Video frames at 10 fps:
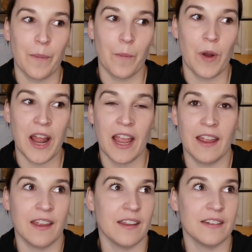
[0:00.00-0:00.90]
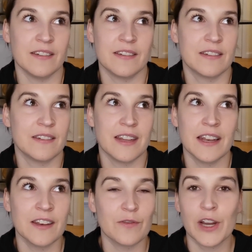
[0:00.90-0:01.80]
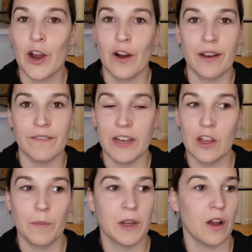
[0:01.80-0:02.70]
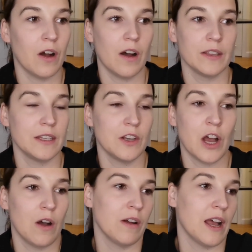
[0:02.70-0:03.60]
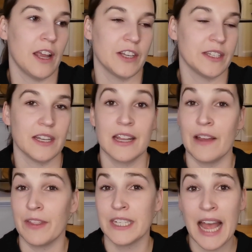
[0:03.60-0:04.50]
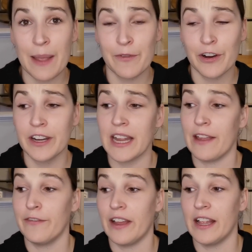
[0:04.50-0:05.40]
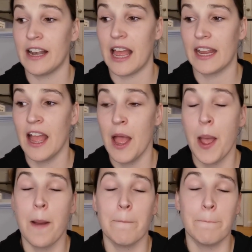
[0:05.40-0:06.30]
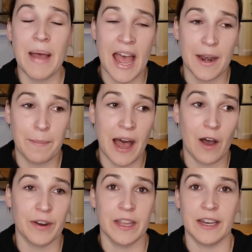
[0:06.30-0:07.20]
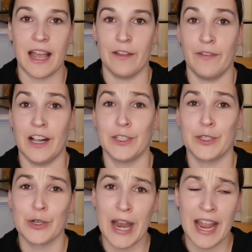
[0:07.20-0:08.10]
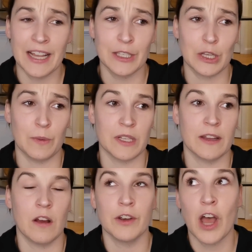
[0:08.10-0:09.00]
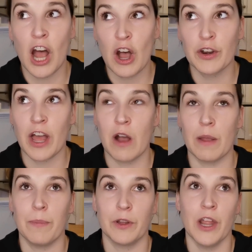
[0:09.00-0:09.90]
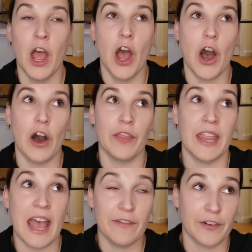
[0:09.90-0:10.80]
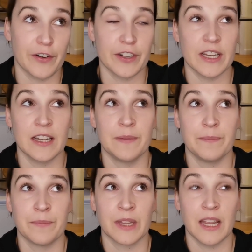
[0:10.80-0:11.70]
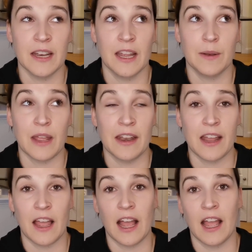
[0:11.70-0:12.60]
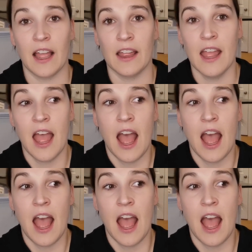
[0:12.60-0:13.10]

when I didn't record a video because, I just didn't have the time for it, I felt like bad about it. I felt stressed. So I was saying, oh no, now I put all the effort in it, and I